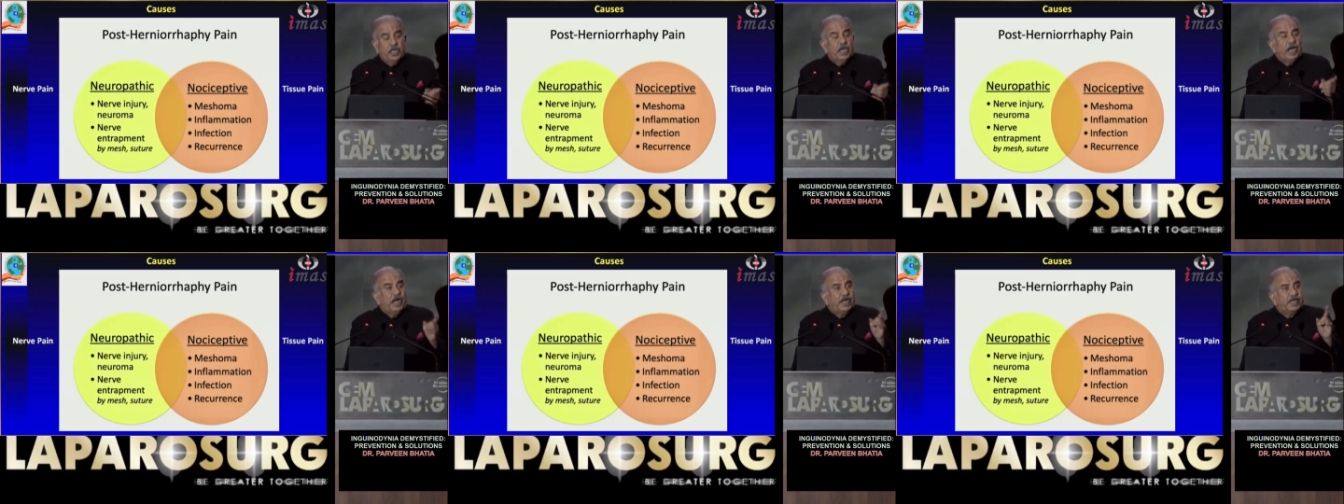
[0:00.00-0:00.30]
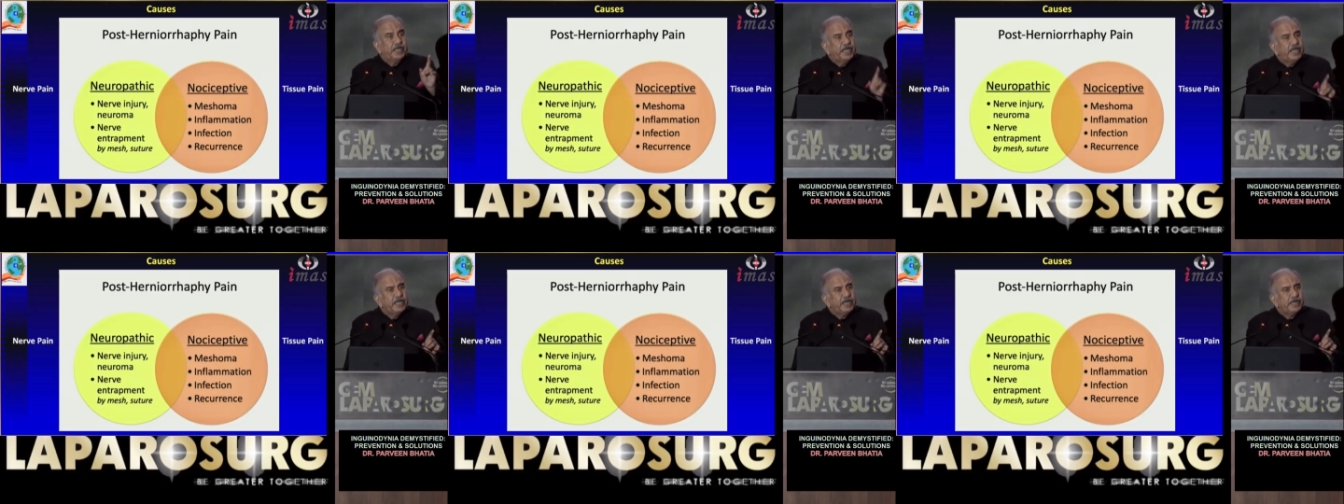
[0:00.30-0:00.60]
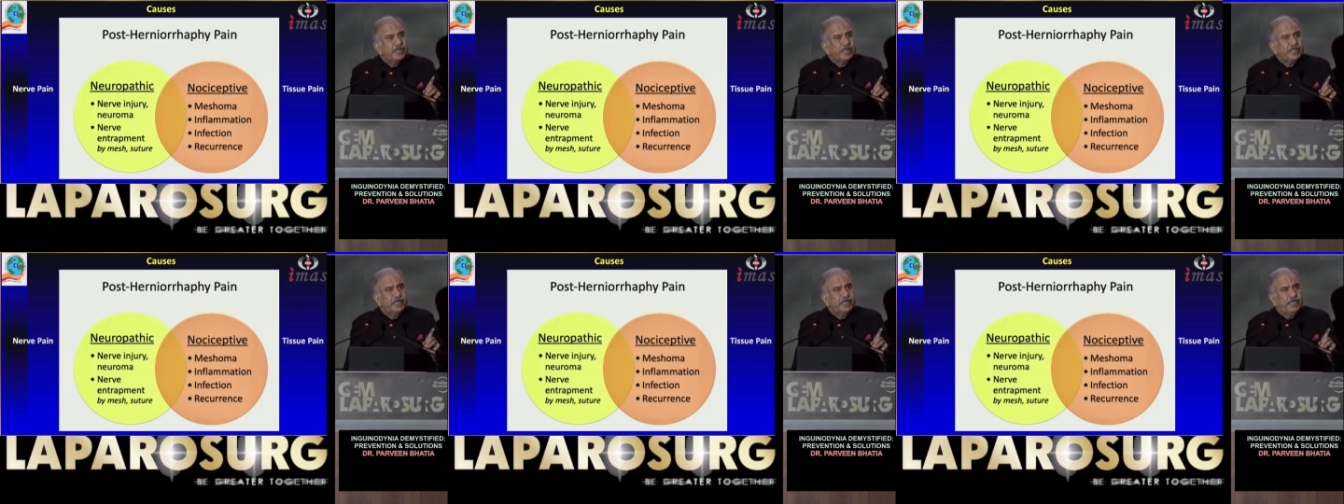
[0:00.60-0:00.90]
Again and
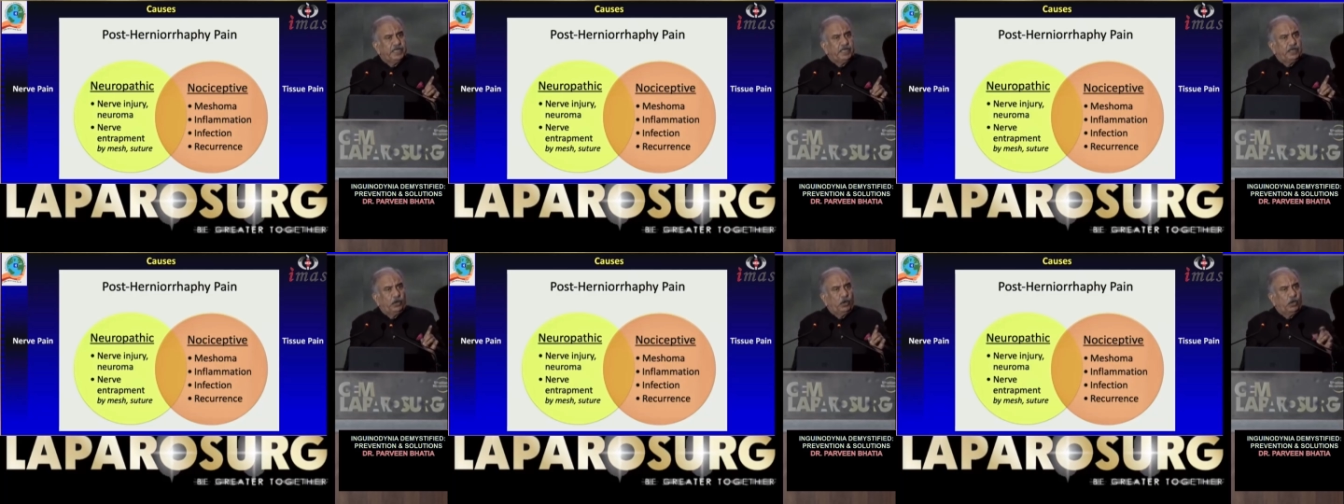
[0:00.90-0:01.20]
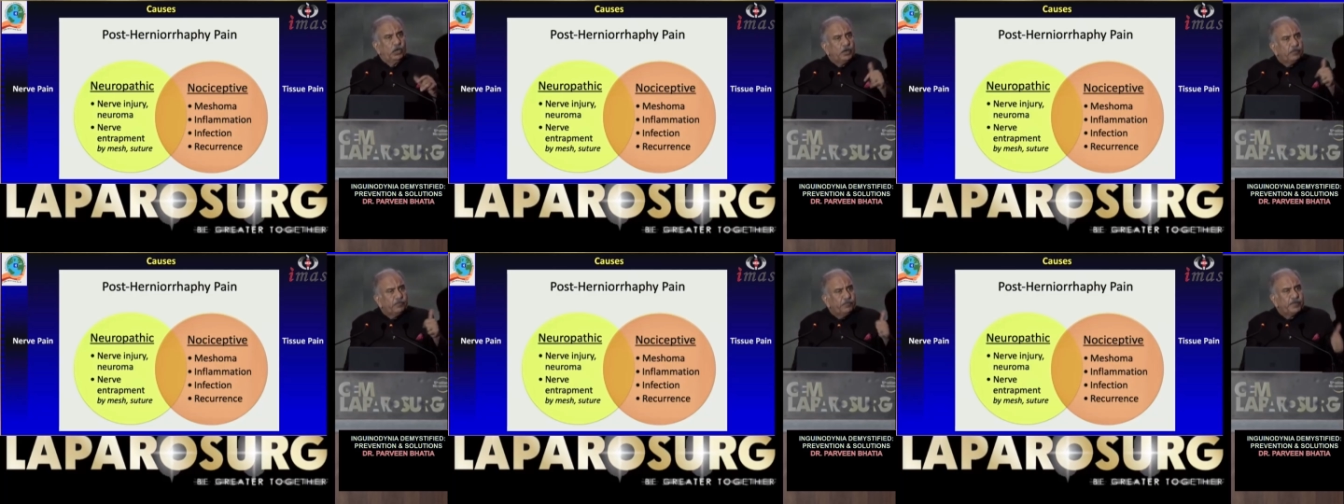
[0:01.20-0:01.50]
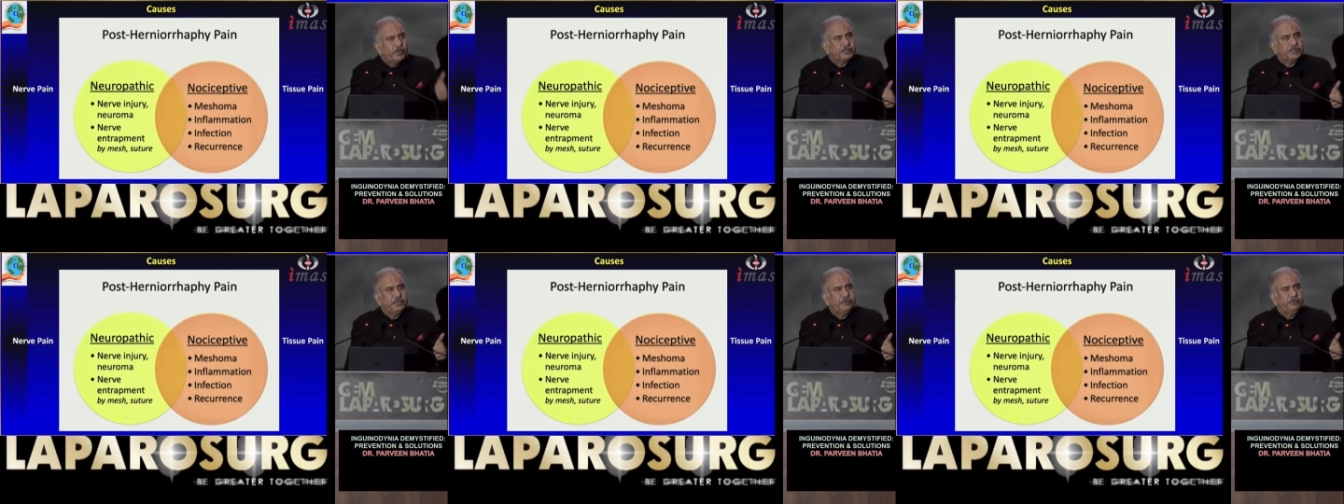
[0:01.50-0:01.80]
again, all of
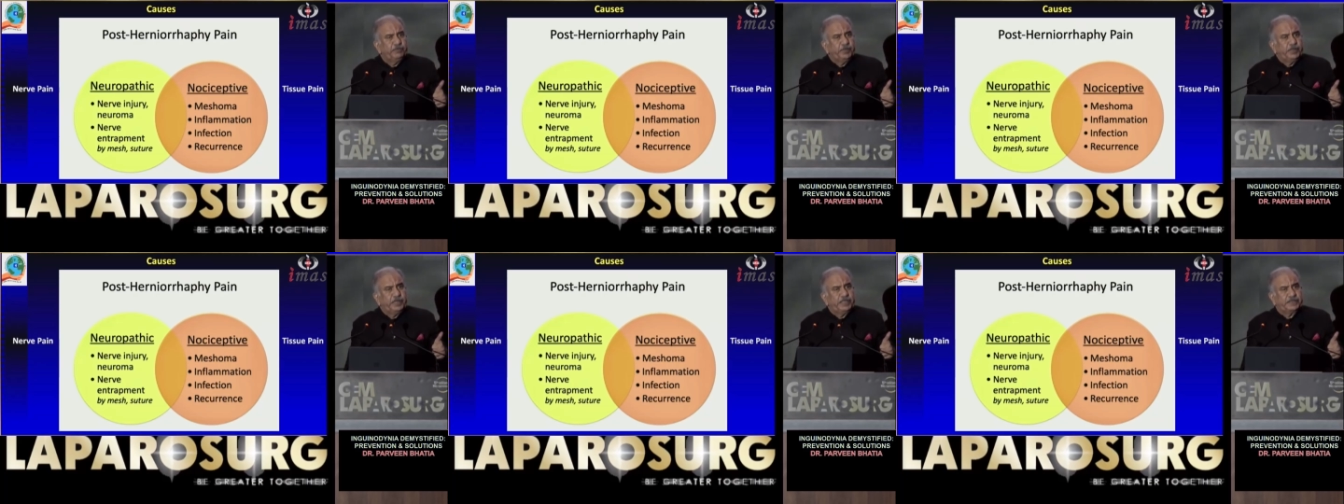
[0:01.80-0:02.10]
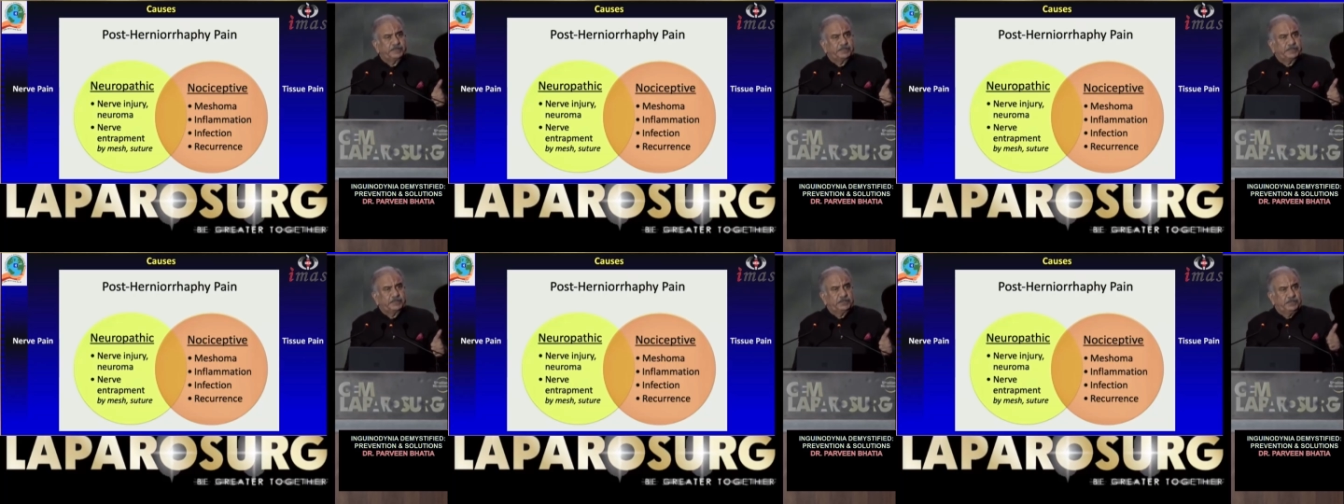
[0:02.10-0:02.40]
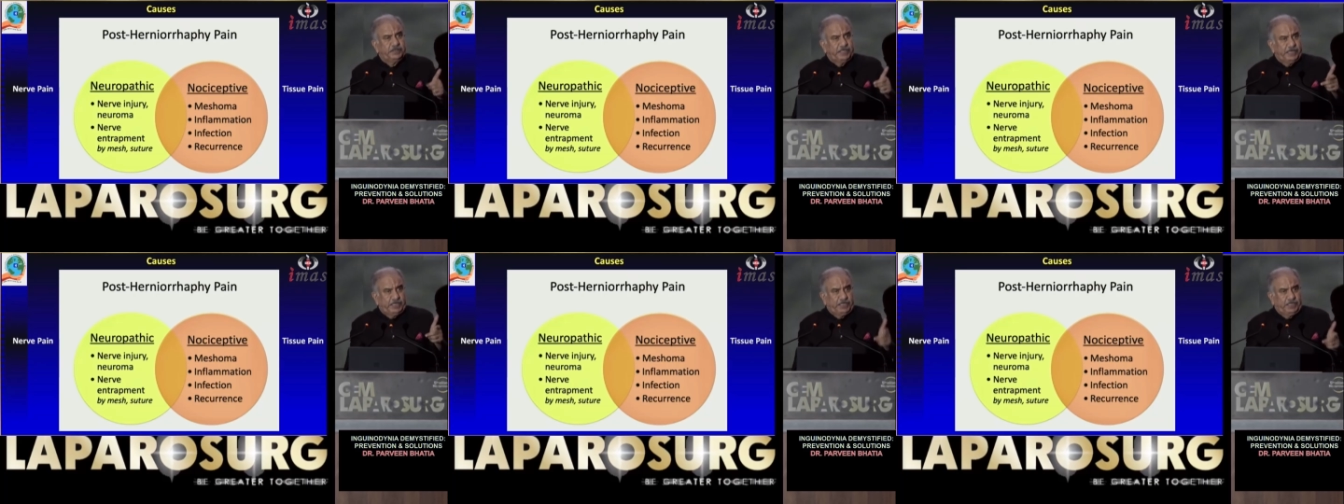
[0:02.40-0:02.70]
us
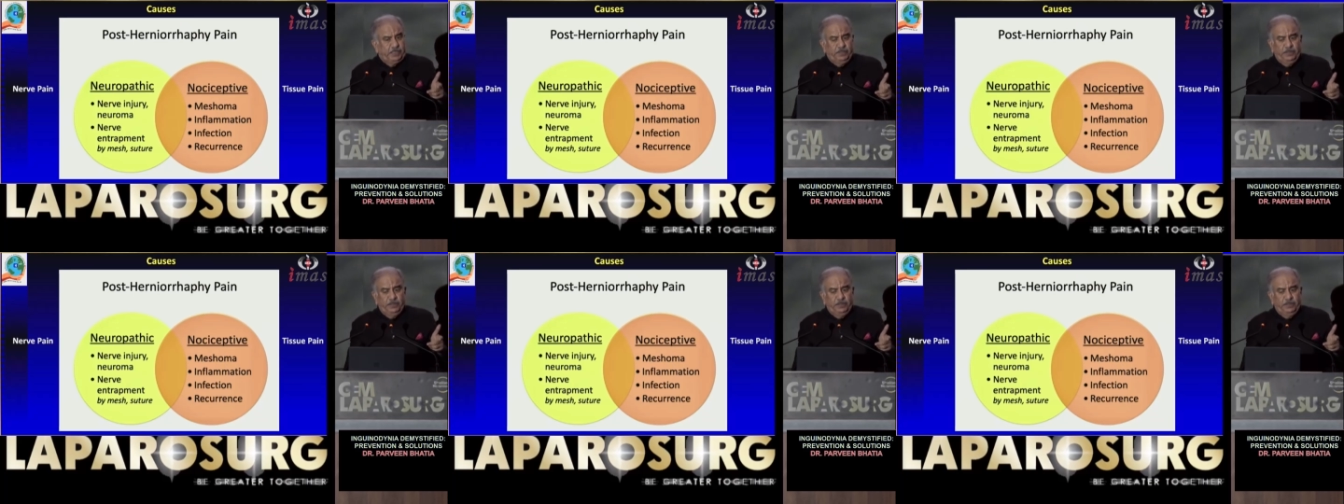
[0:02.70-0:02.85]
impress that